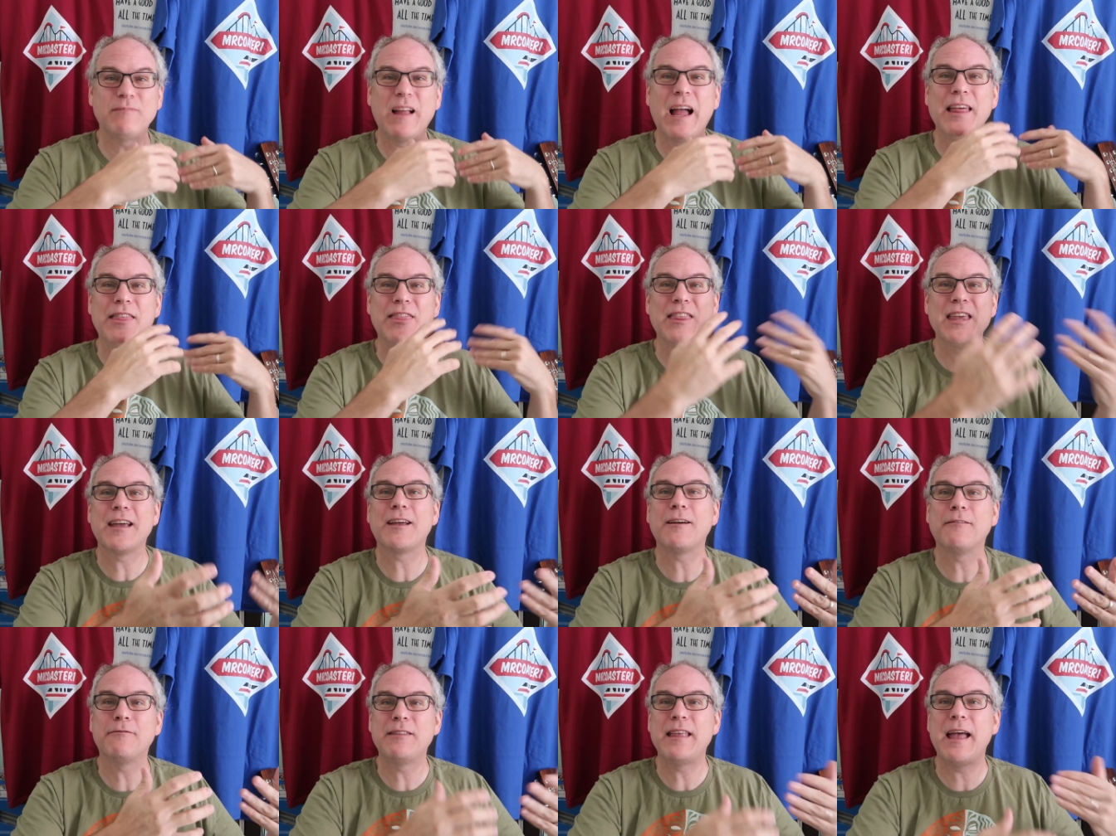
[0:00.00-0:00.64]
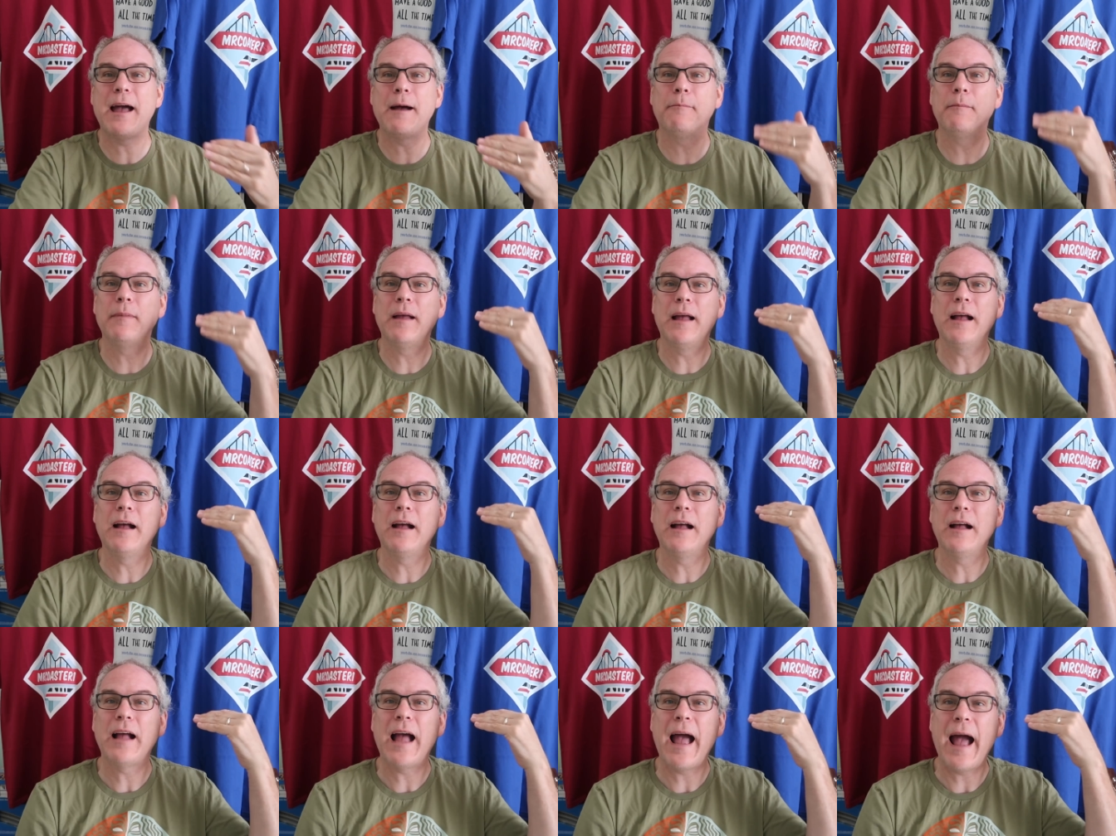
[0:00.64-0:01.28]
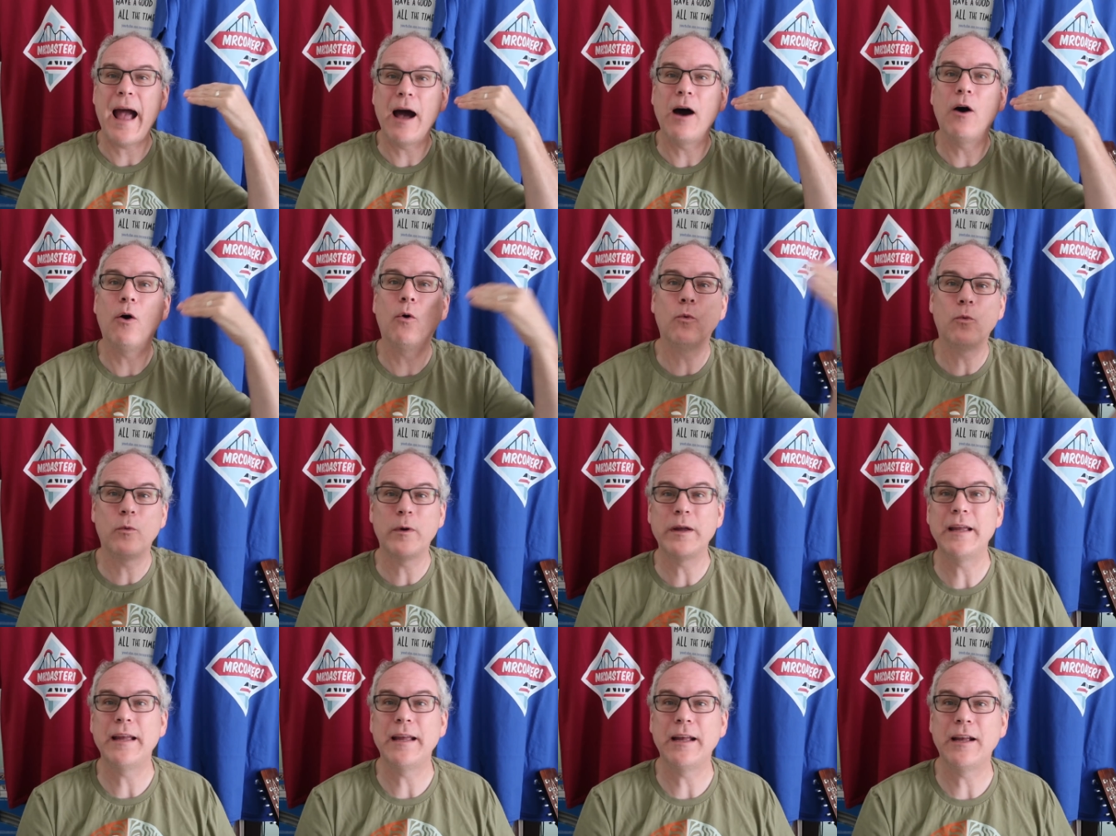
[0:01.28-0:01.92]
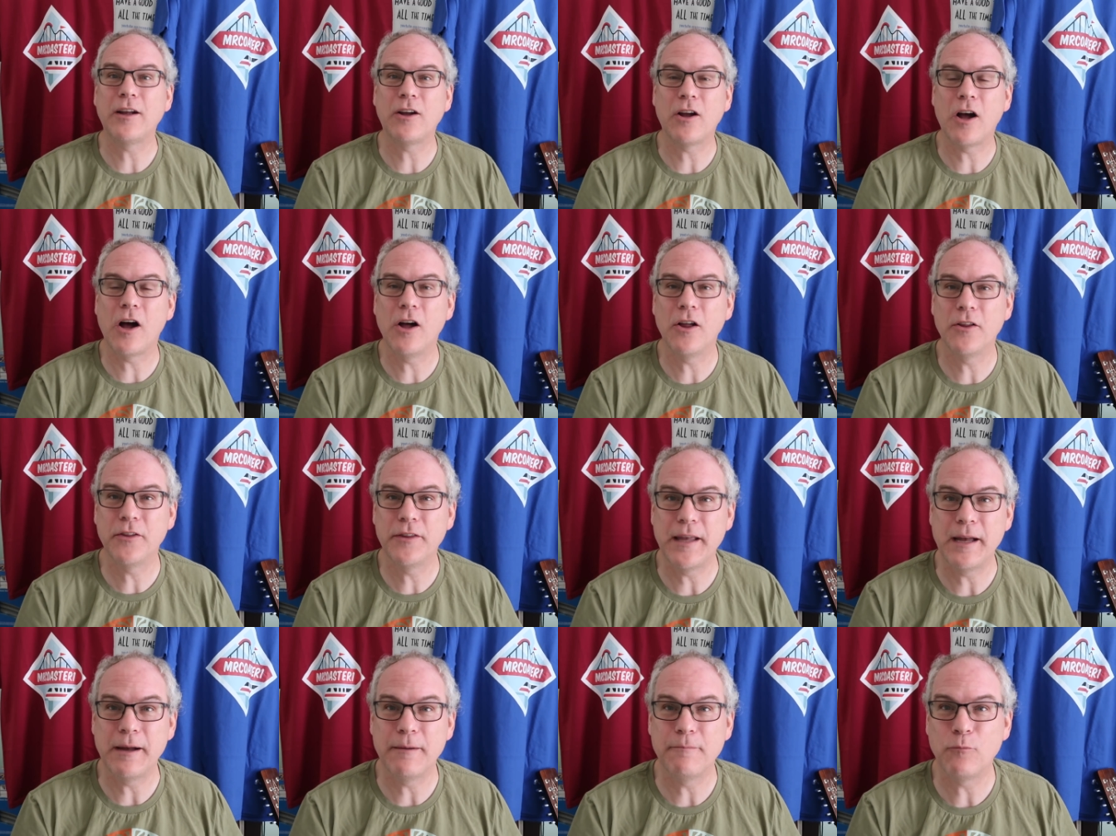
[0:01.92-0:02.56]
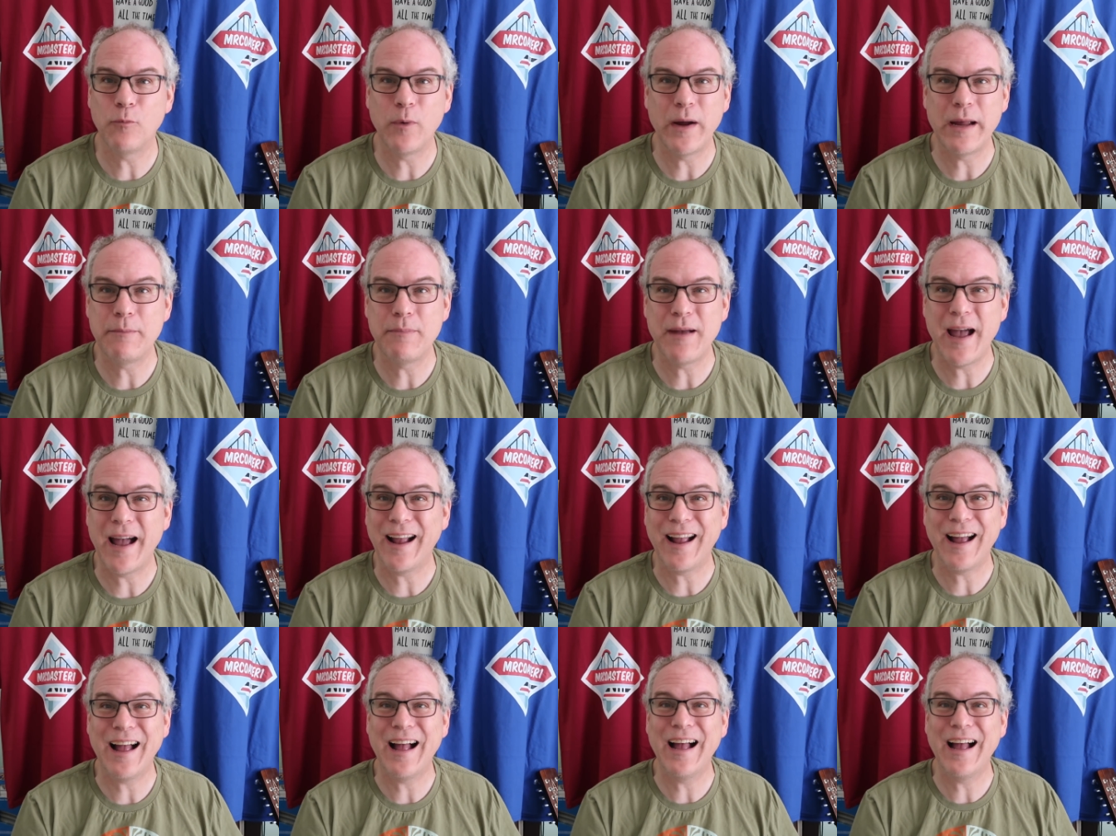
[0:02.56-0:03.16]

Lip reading: I think of them how we called them way back.